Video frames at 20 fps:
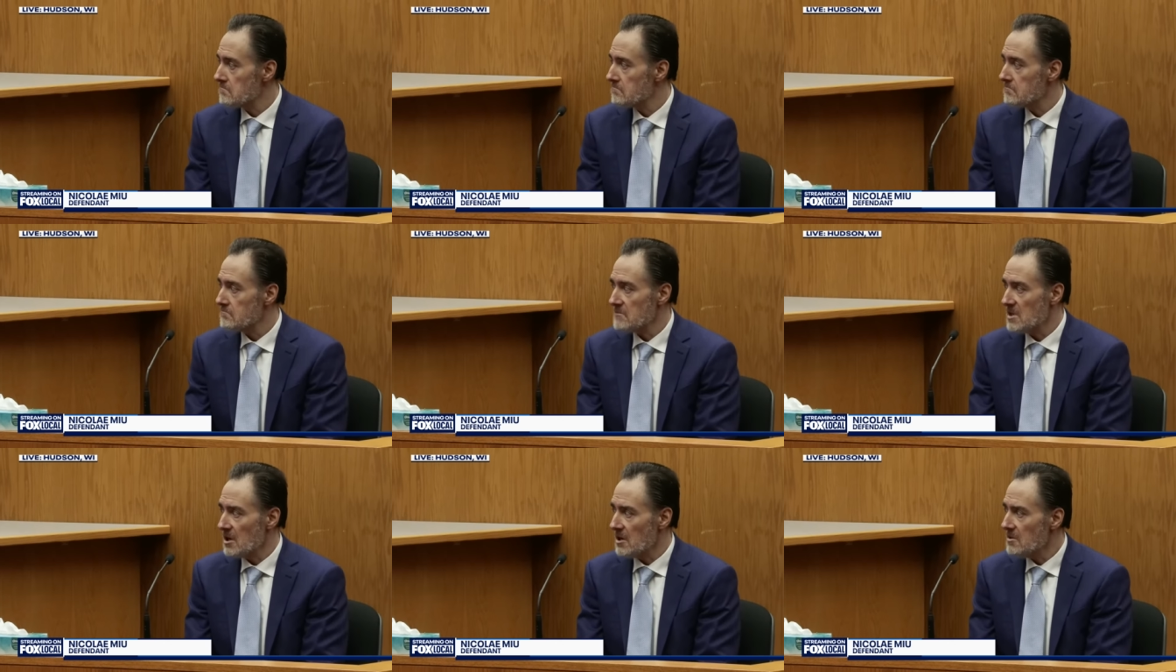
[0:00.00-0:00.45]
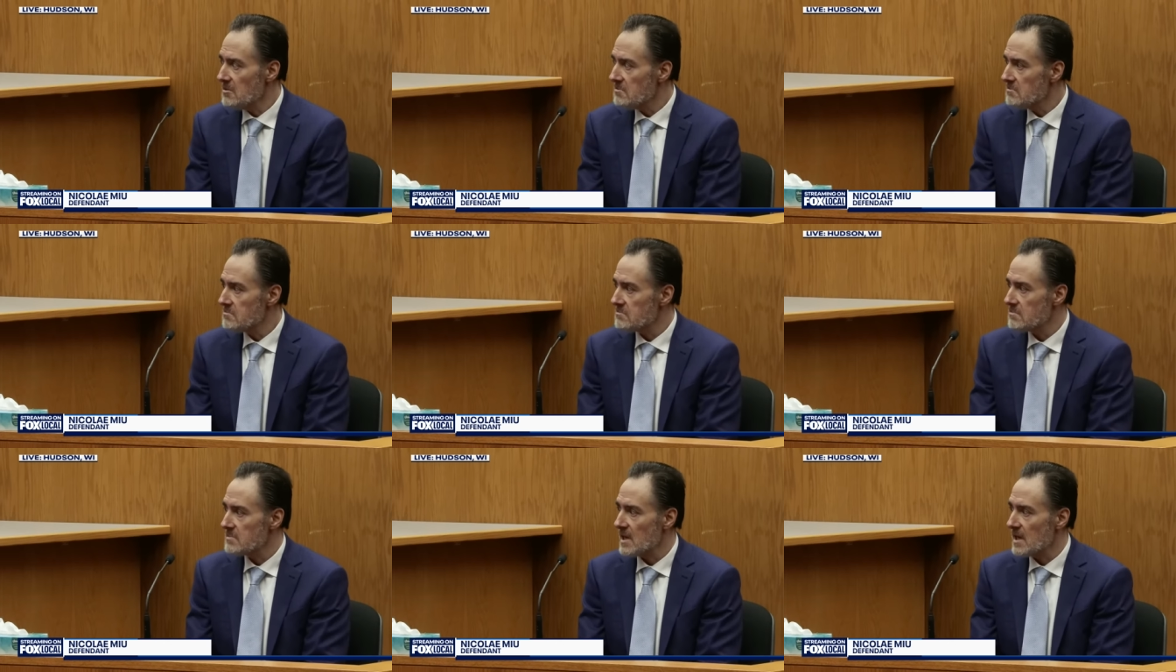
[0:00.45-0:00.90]
No,
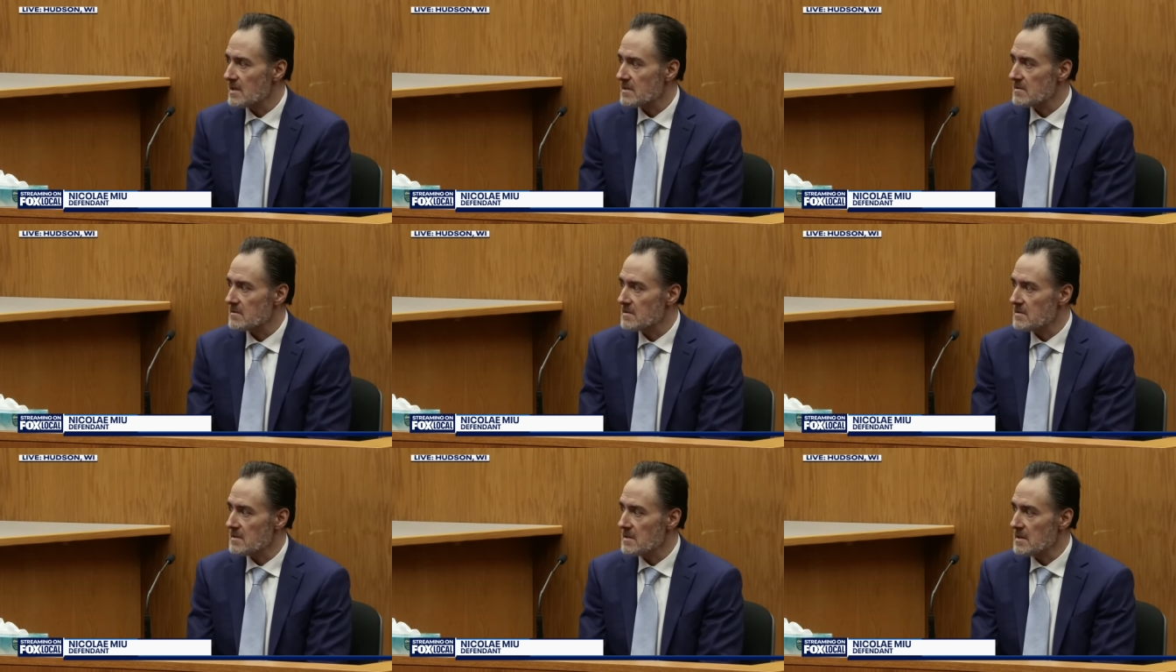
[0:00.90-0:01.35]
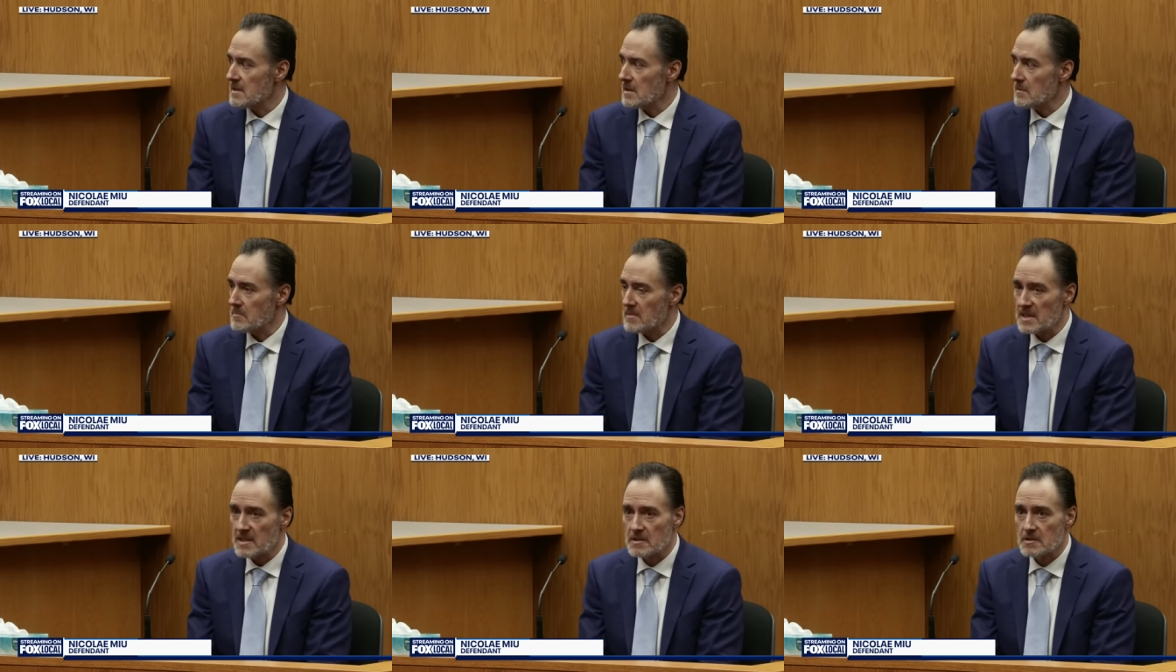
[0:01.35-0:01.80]
not in
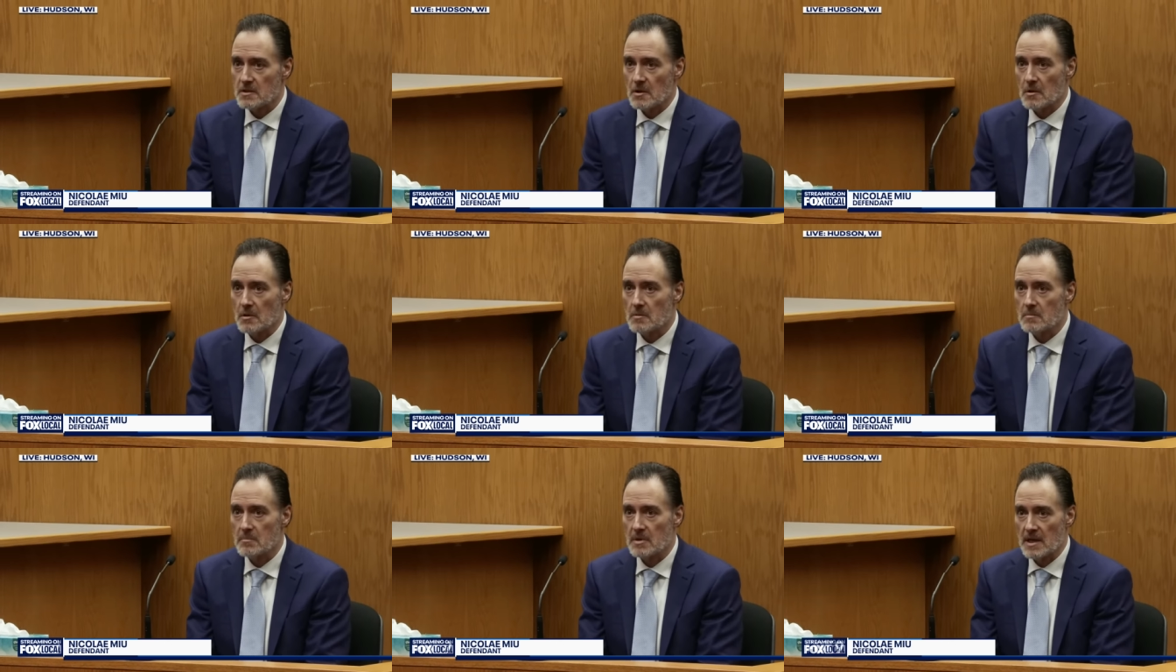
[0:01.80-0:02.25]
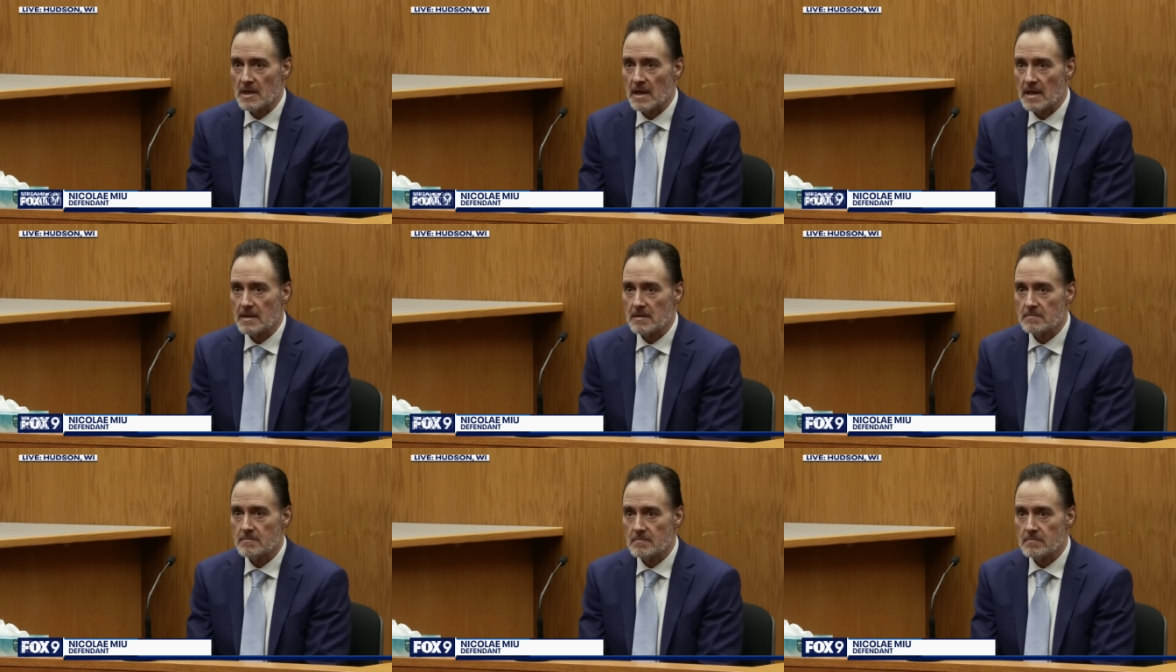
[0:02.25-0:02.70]
a mean tone, but
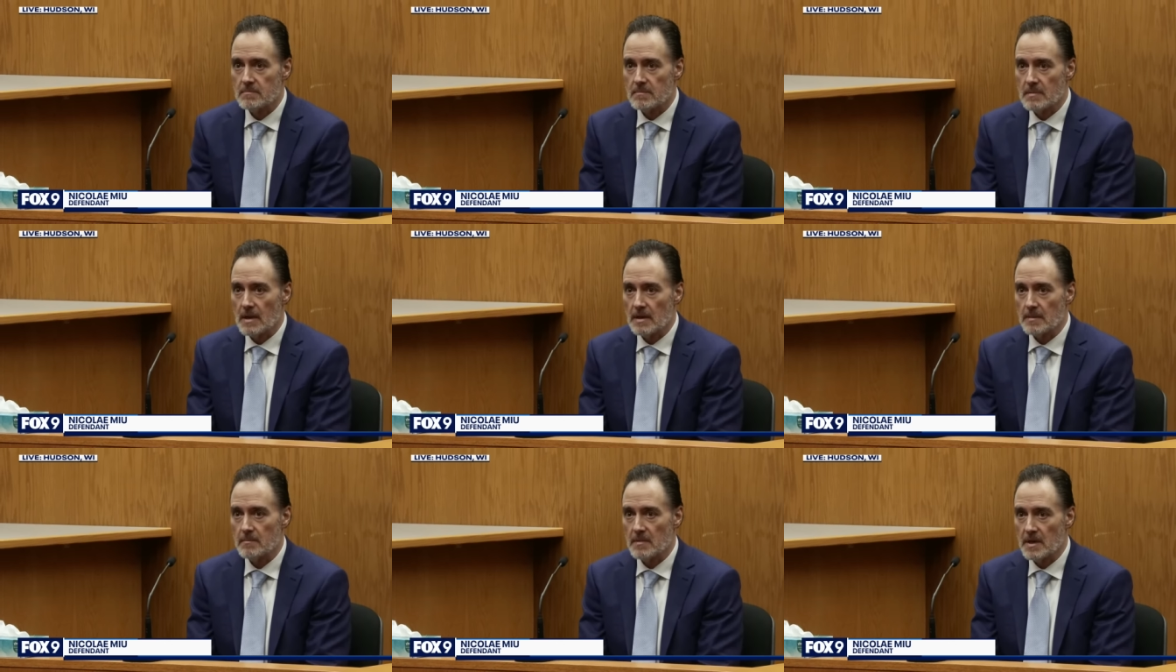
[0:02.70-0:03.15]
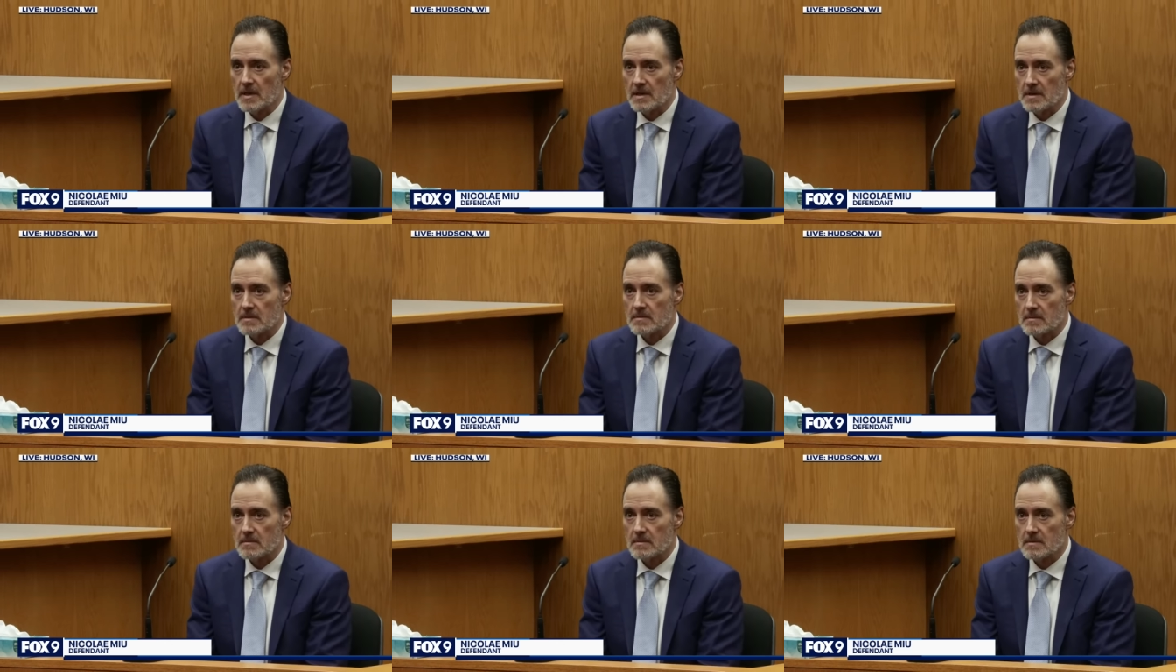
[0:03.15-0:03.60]
I I made
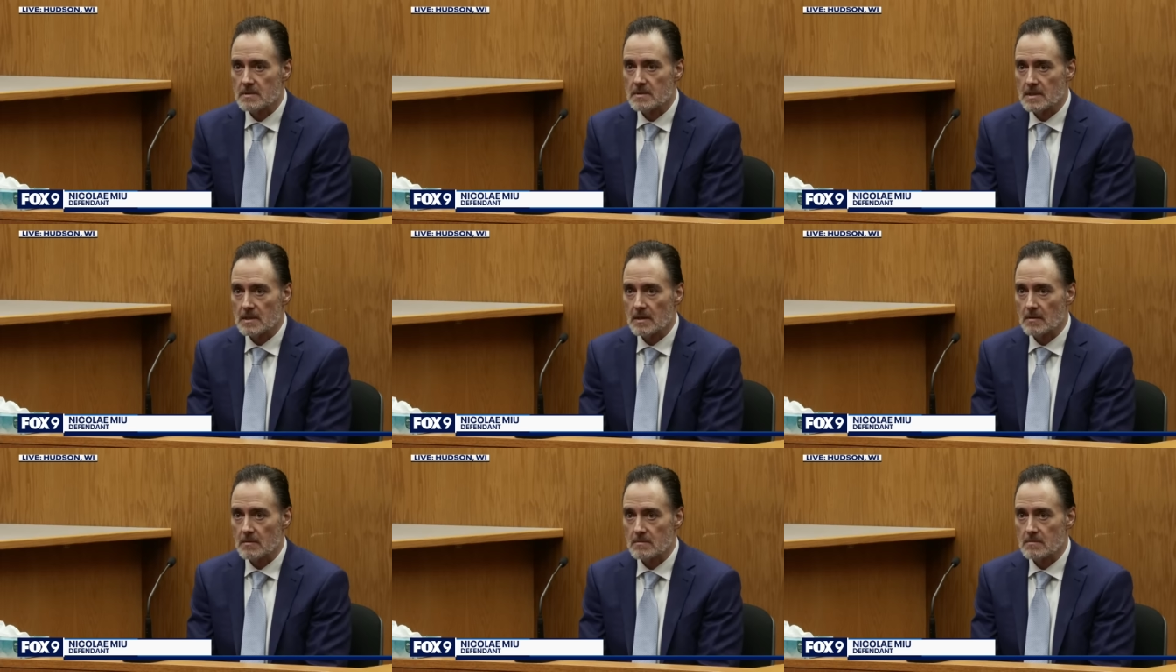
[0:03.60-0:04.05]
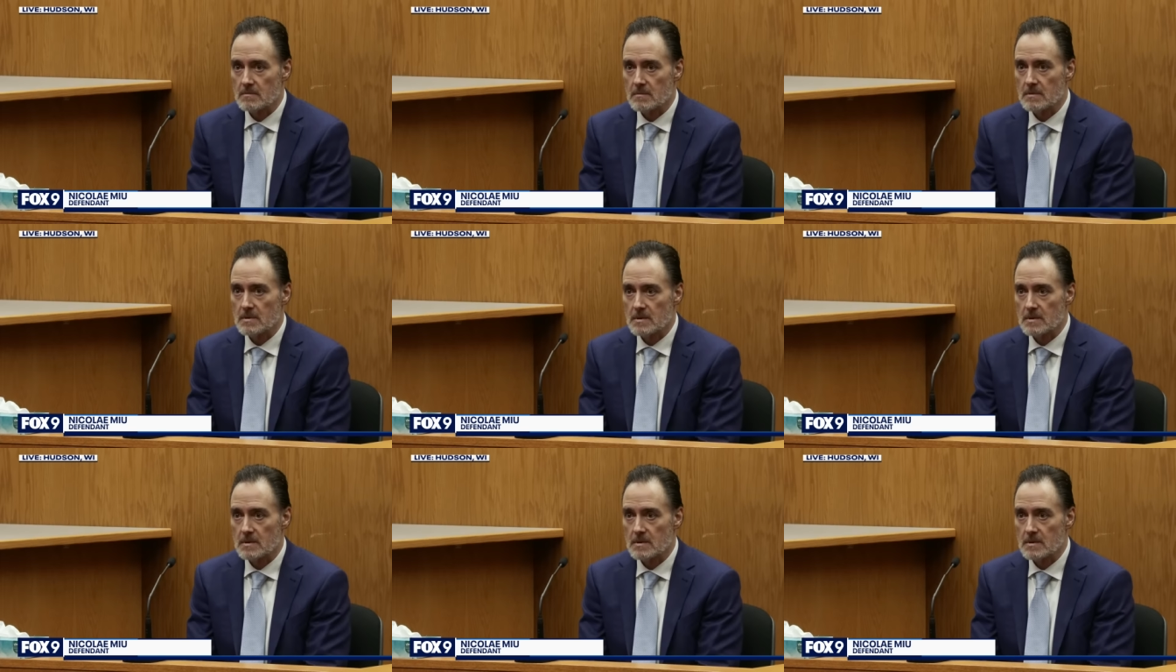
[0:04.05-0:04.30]
it so,